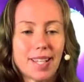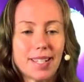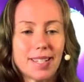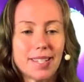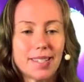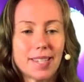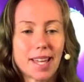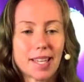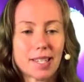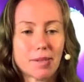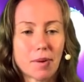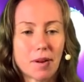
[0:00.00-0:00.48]

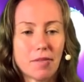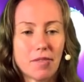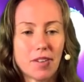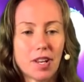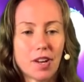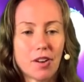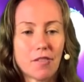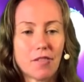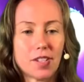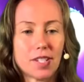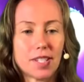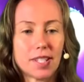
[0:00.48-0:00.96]
that's my
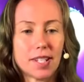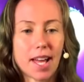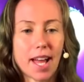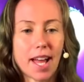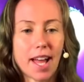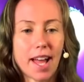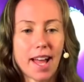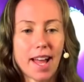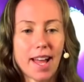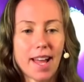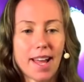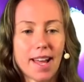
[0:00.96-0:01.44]
video for
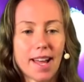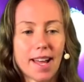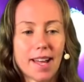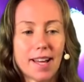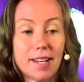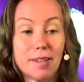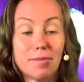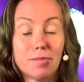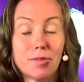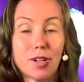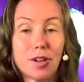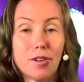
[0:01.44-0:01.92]
today.
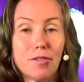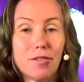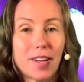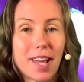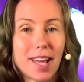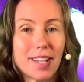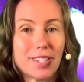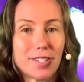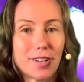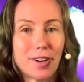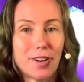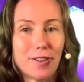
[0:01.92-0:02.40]
Don't
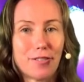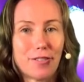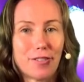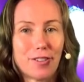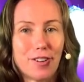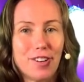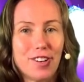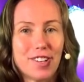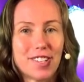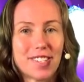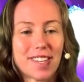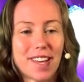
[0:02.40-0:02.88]
forget to go
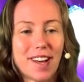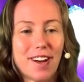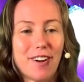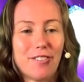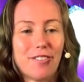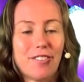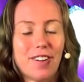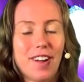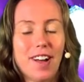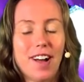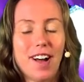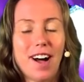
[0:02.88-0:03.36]
fruit
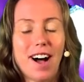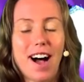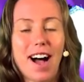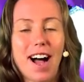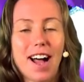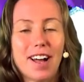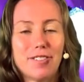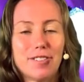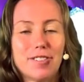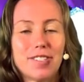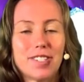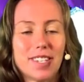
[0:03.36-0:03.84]
yourself.
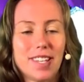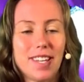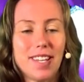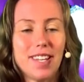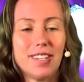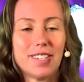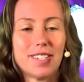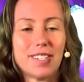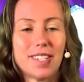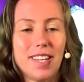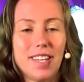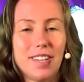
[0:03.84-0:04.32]
I will see
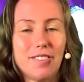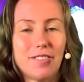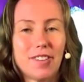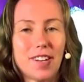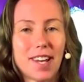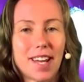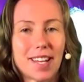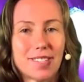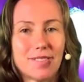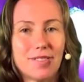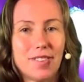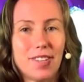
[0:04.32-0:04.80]
you for
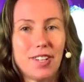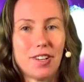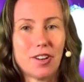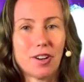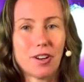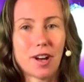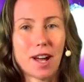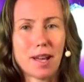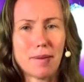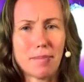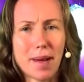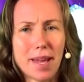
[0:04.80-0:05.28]
next video.
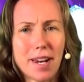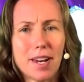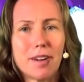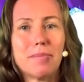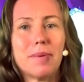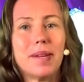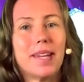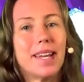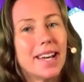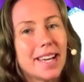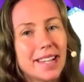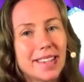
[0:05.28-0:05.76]
I may not
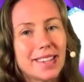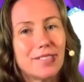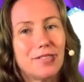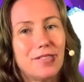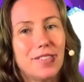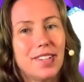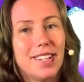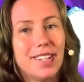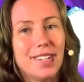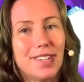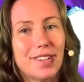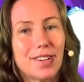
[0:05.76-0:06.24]
be in the
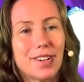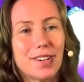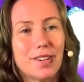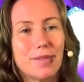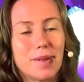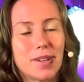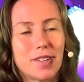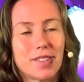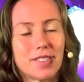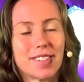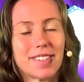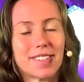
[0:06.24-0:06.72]
video
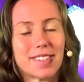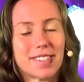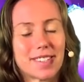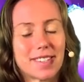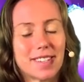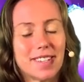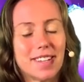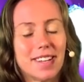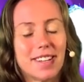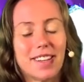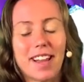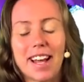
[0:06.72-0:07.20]
because
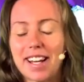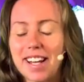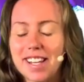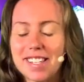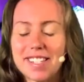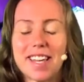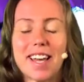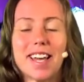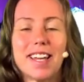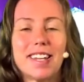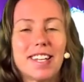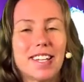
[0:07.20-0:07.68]
it's, like I
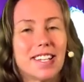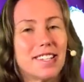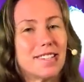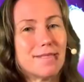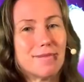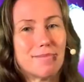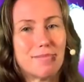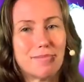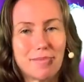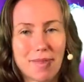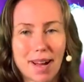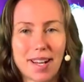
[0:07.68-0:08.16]
said, it's
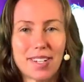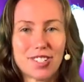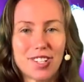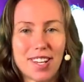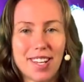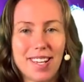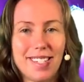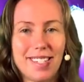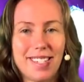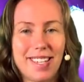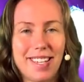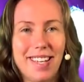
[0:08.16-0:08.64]
much
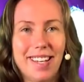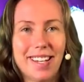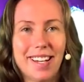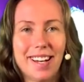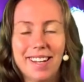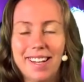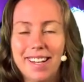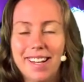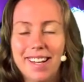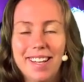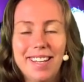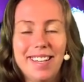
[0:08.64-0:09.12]
easier.
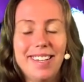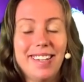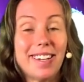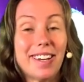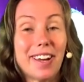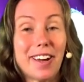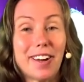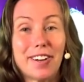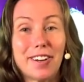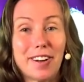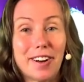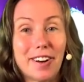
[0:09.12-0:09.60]
You
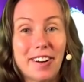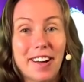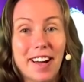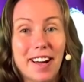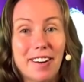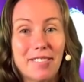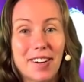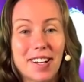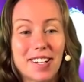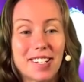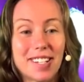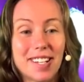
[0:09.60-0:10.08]
don't know how
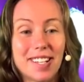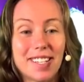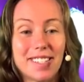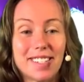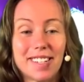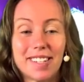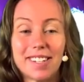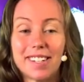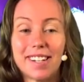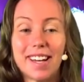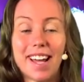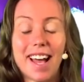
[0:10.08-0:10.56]
much
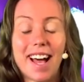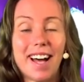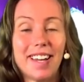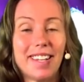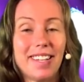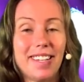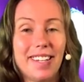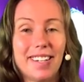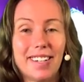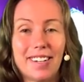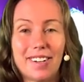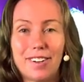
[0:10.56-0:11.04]
easier out
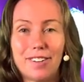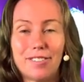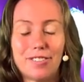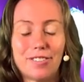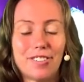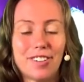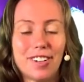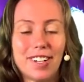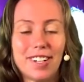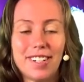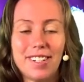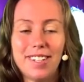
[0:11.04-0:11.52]
here off
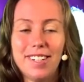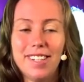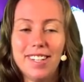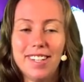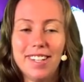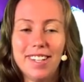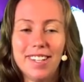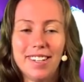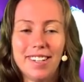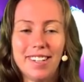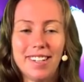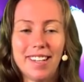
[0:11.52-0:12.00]
grid.
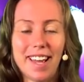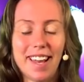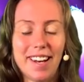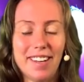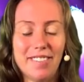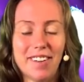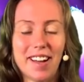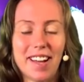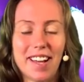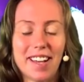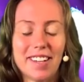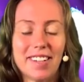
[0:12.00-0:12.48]

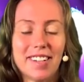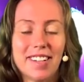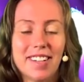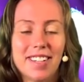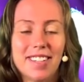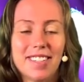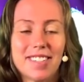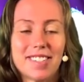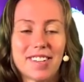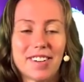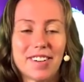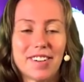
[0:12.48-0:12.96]
Anyway,
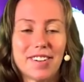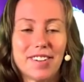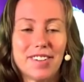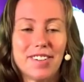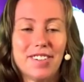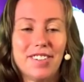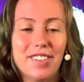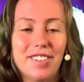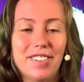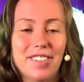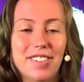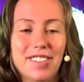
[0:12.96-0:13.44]

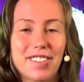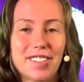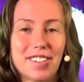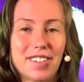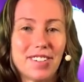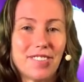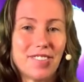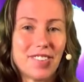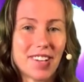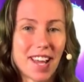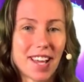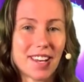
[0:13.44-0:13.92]
so
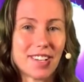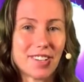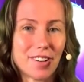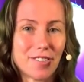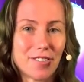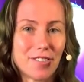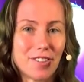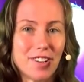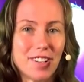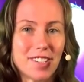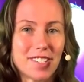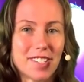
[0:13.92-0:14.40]
don't forget to go
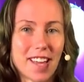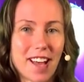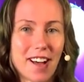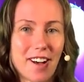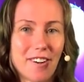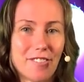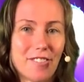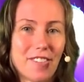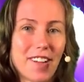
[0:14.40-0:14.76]
fruit yourself